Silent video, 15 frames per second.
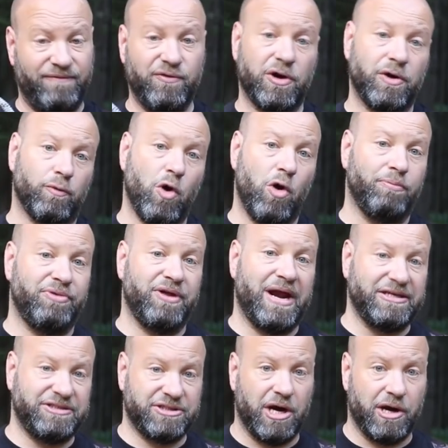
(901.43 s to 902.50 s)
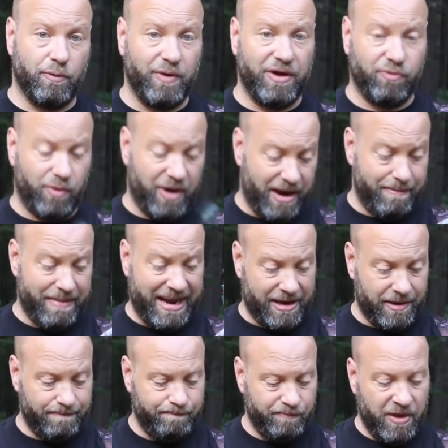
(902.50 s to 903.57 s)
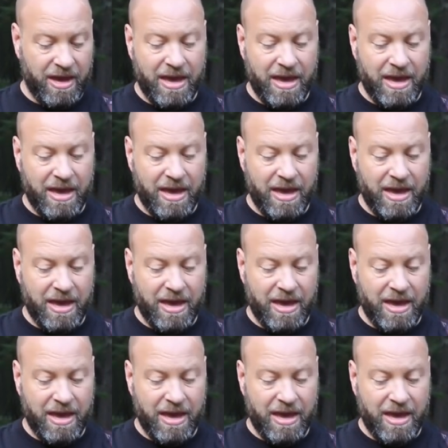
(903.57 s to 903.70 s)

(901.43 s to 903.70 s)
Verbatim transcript: foot of rope that I start with when I make them,